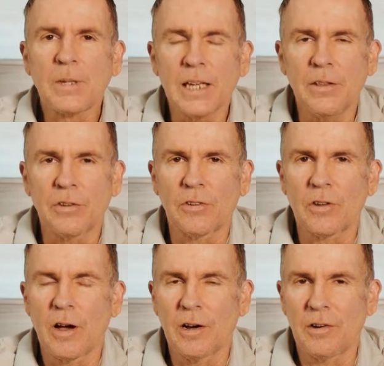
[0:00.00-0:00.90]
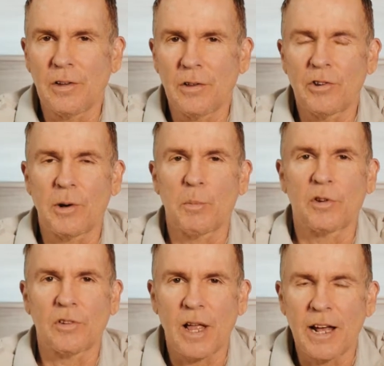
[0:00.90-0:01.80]
And this is a Honda dealership.
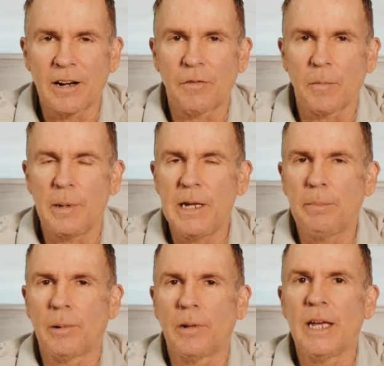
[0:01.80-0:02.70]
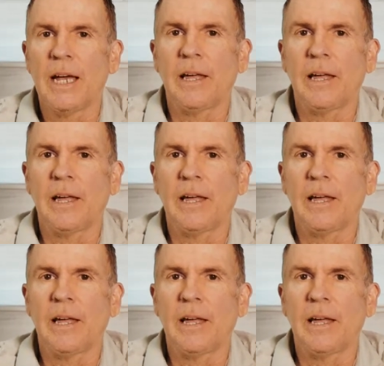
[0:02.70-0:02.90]
There's a lot of different people.